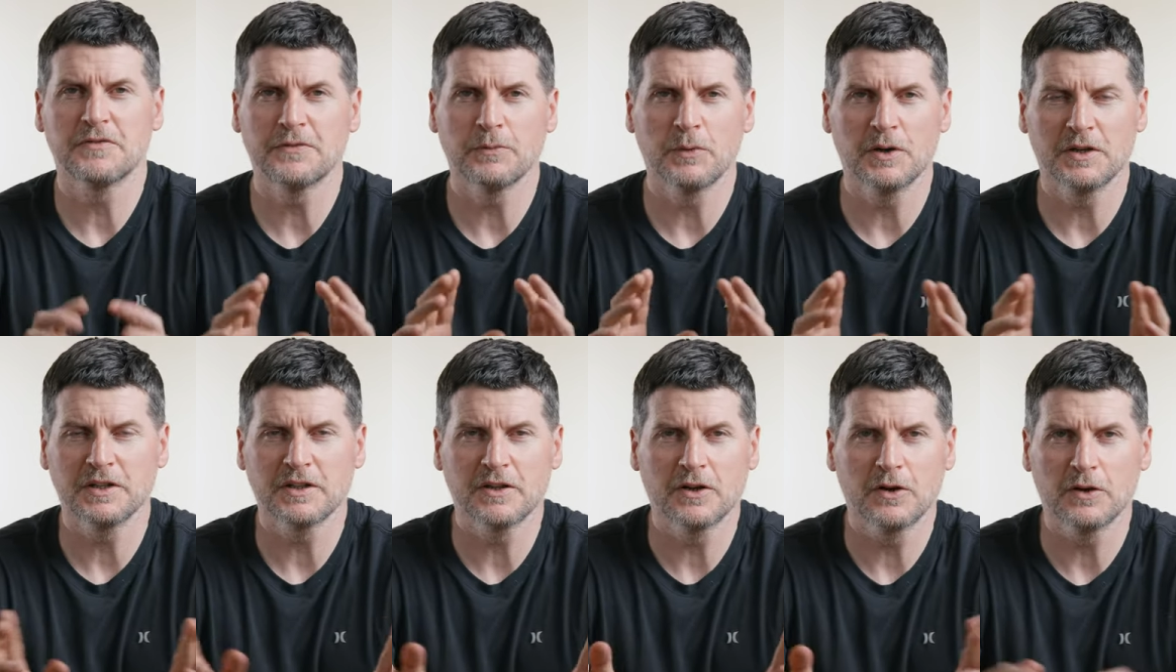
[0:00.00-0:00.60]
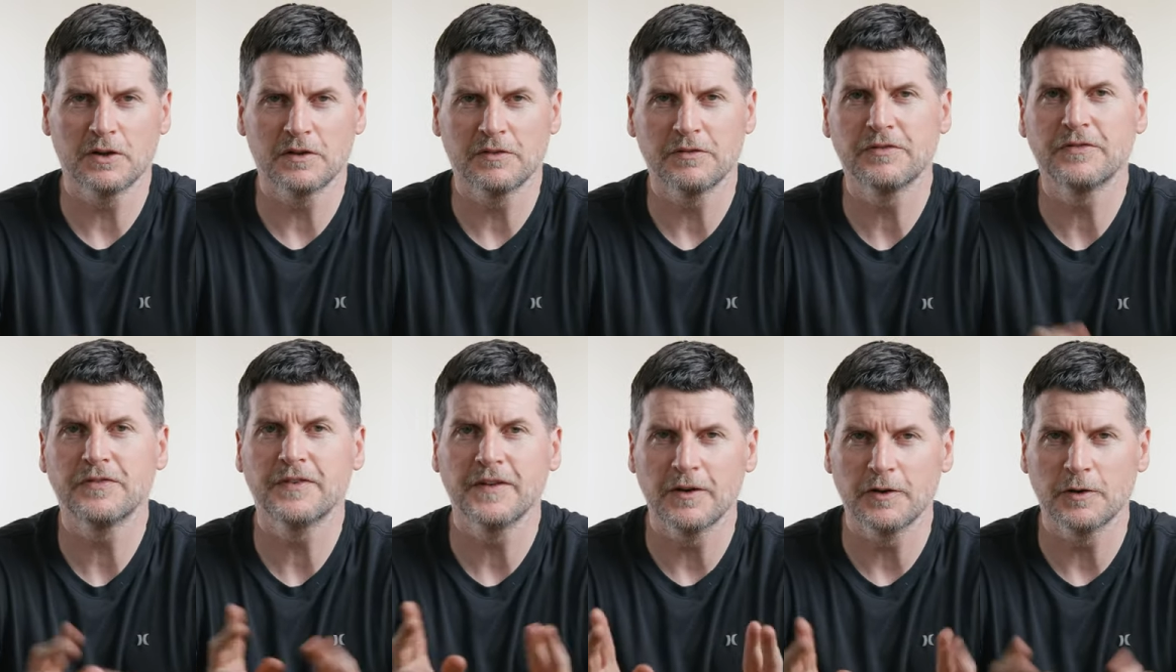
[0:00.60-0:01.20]
what you call a
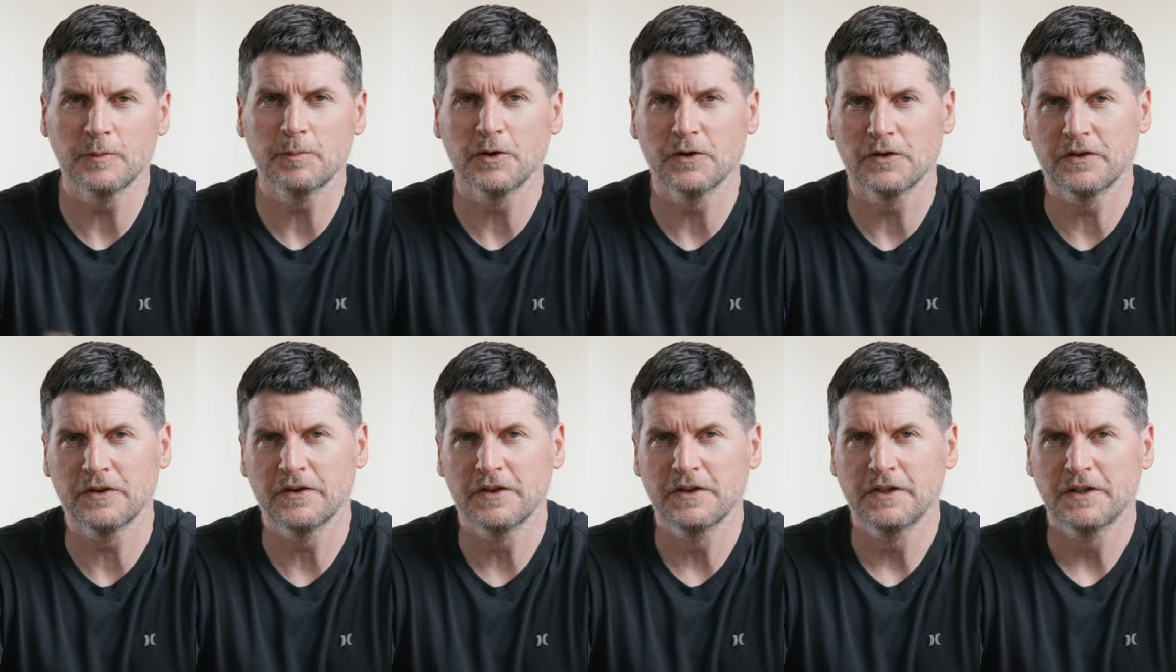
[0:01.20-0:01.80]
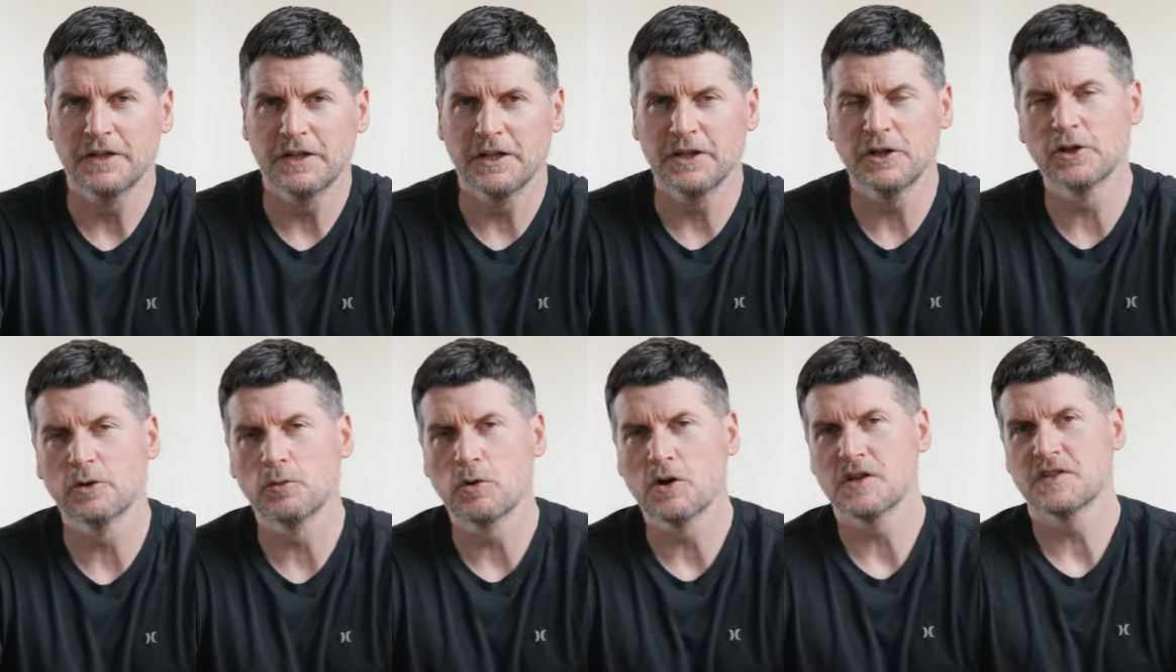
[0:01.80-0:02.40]
filler button. In
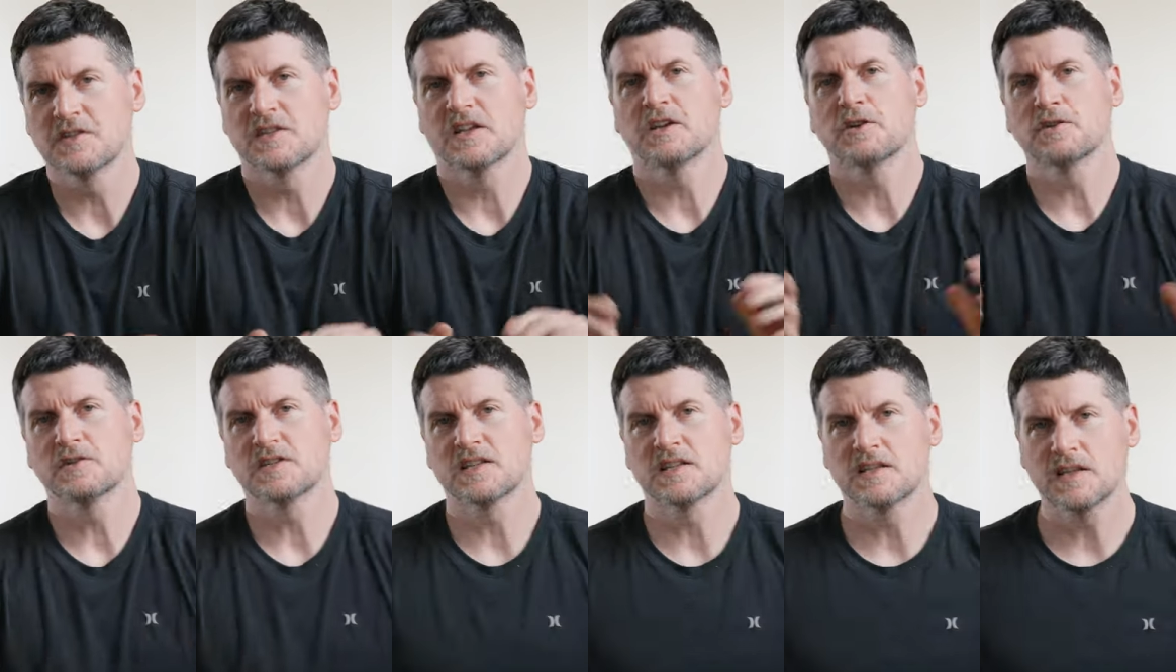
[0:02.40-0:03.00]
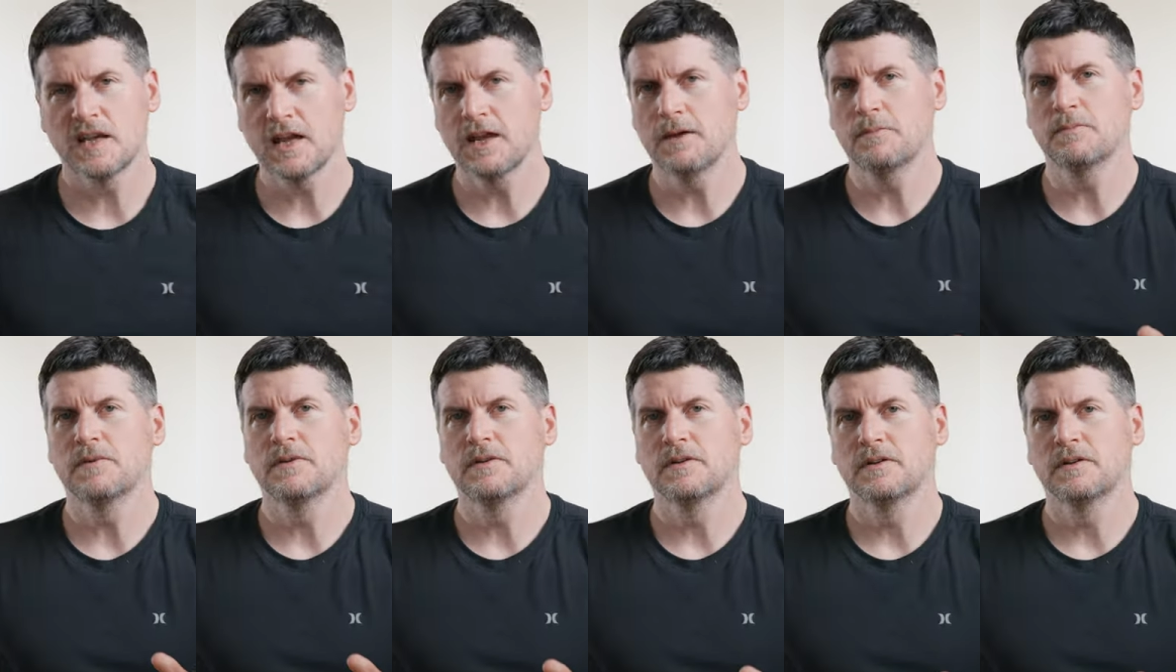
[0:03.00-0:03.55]
other words, they use the same